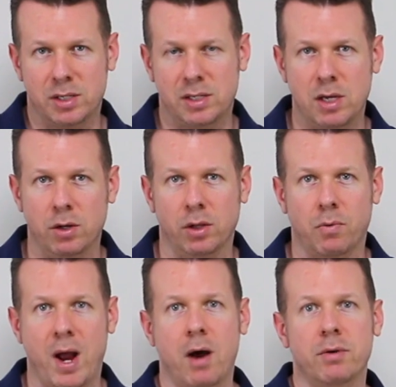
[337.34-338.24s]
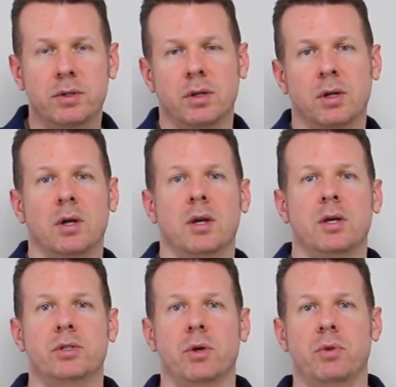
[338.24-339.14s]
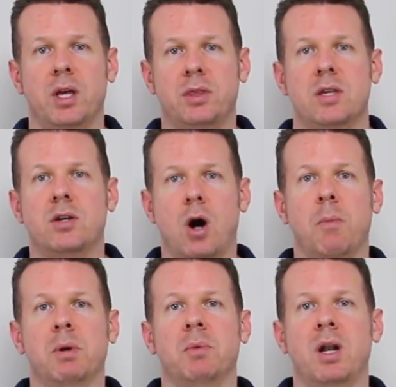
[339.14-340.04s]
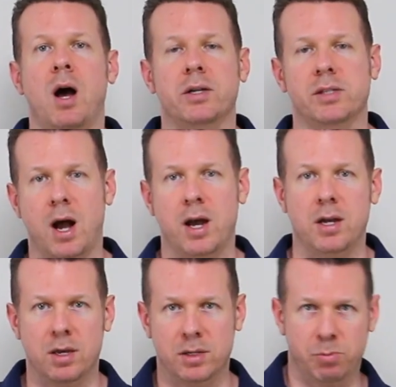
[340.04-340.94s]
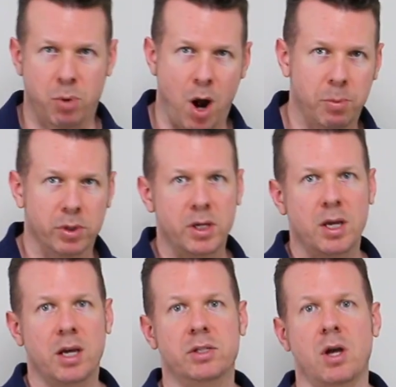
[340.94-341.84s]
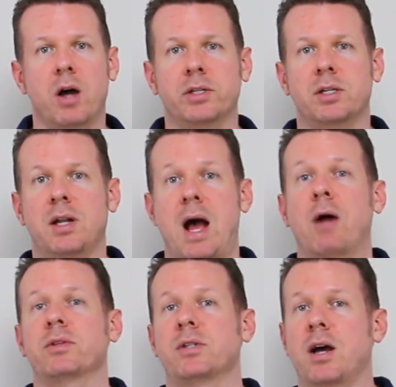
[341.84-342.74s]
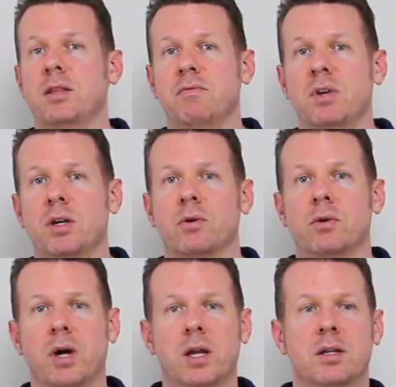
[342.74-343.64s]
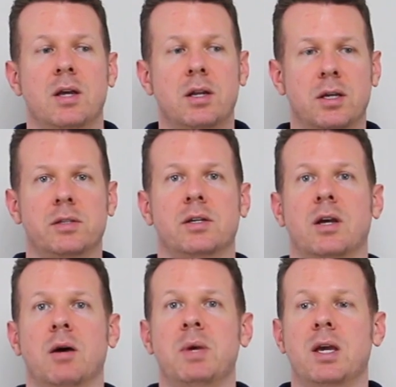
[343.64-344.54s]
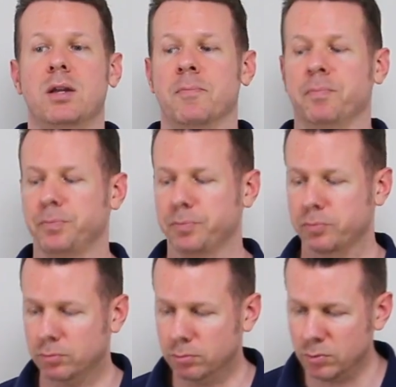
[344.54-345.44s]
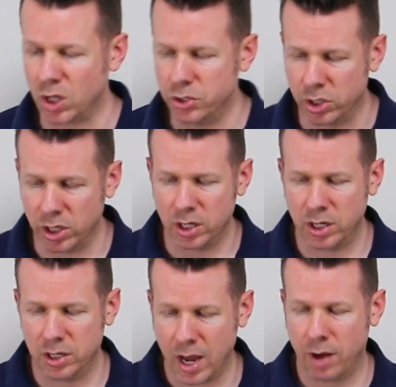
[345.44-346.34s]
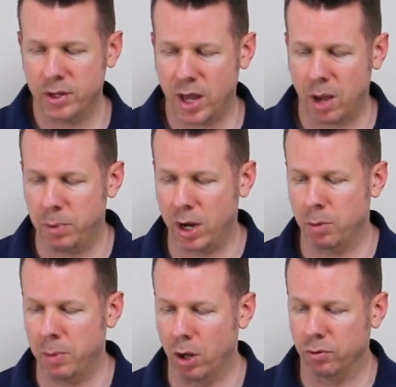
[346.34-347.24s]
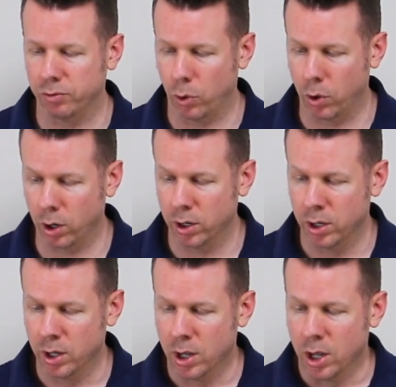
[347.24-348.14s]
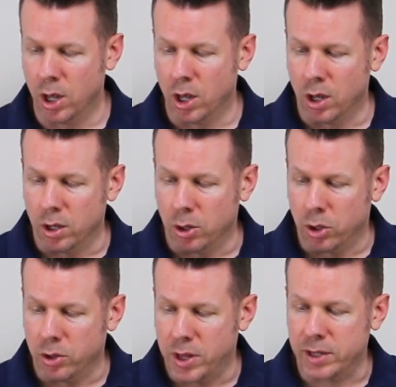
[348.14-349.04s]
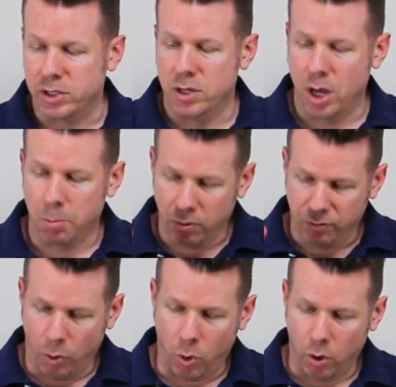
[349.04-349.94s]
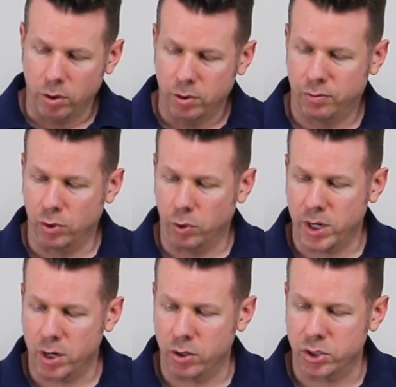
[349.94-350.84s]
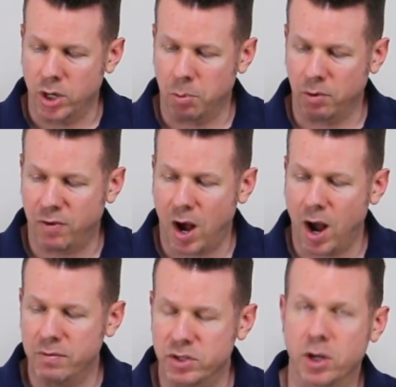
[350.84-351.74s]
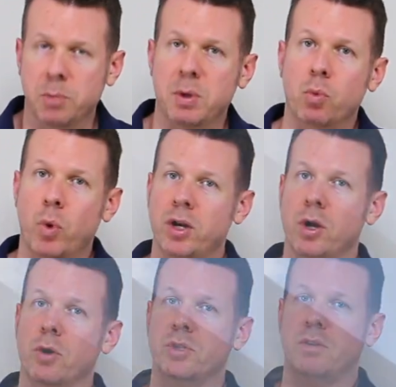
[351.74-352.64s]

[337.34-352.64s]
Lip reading: to seal around so that the carbon monoxide is properly exhausted outside the vehicle and doesn't come in. So you need to get down to that bare metal floor. That's number 4, fuel heaters. Number 5 is going to be windows